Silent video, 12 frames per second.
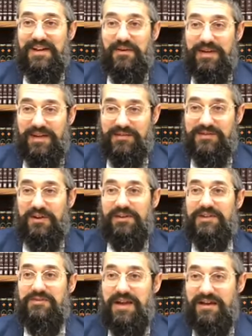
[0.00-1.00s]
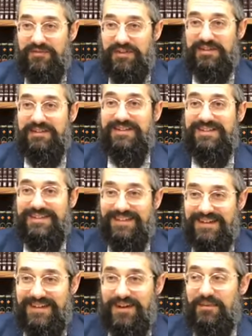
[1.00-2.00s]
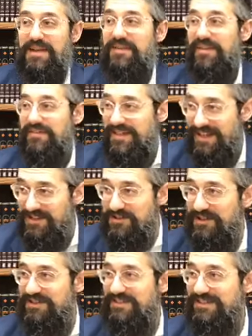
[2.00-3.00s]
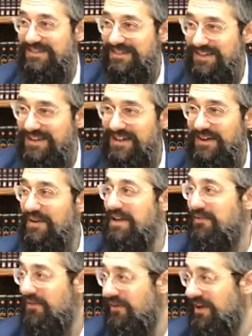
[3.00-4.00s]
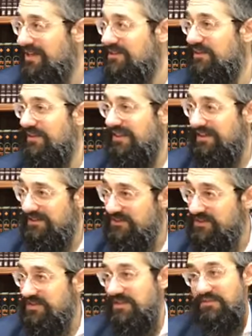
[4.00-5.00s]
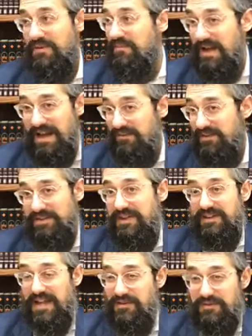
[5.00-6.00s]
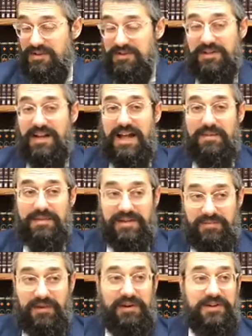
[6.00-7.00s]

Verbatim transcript: a week of snarling traffic, a week of aviation, a week of all kinds of things where, ba- where the dangerous things going to happen. And Baruch